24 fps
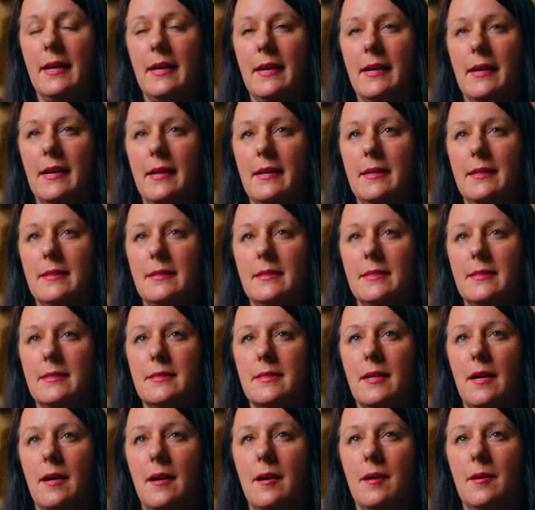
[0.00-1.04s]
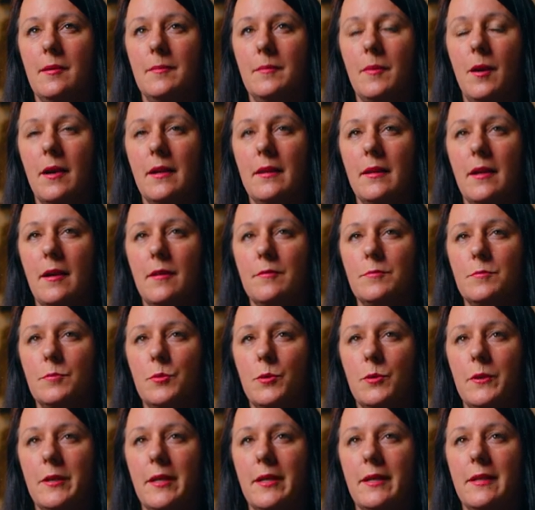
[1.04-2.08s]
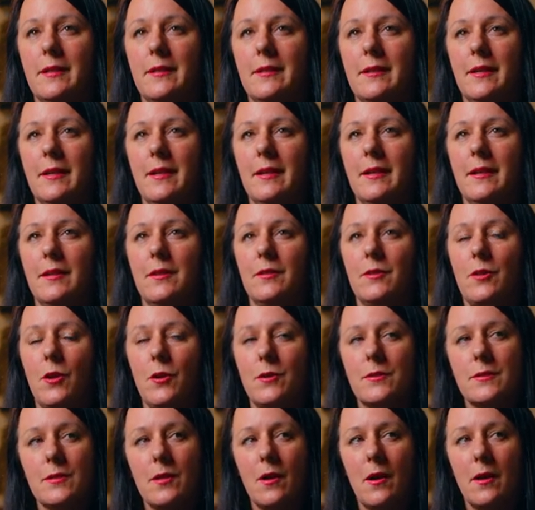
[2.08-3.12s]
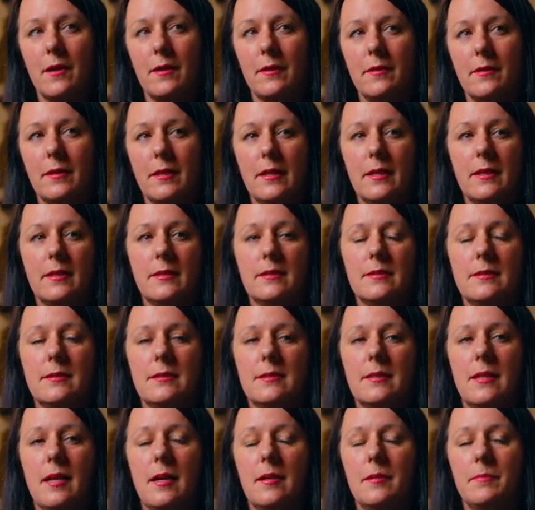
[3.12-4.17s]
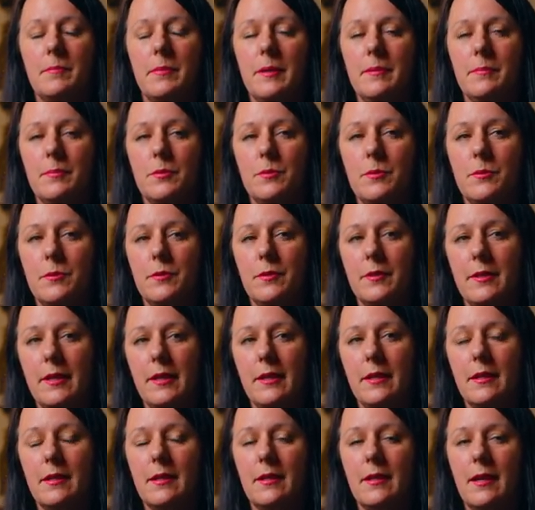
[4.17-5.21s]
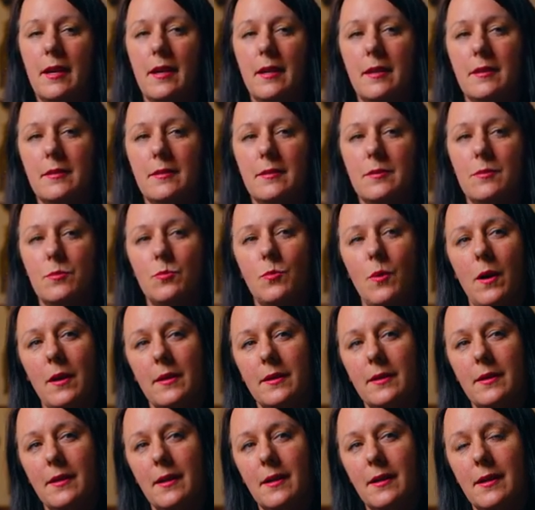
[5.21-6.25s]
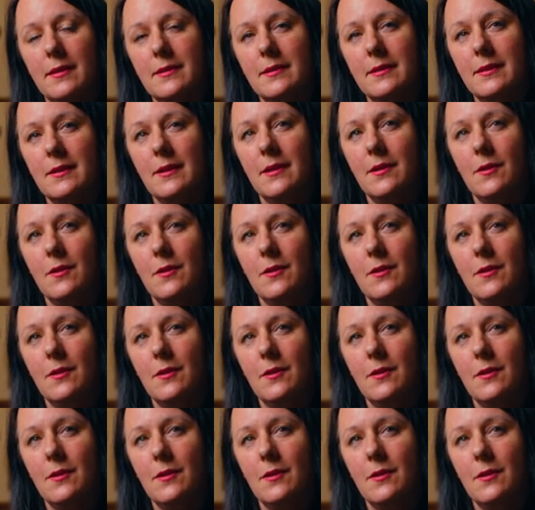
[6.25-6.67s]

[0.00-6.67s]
and I love putting those kind of things that people think and wonder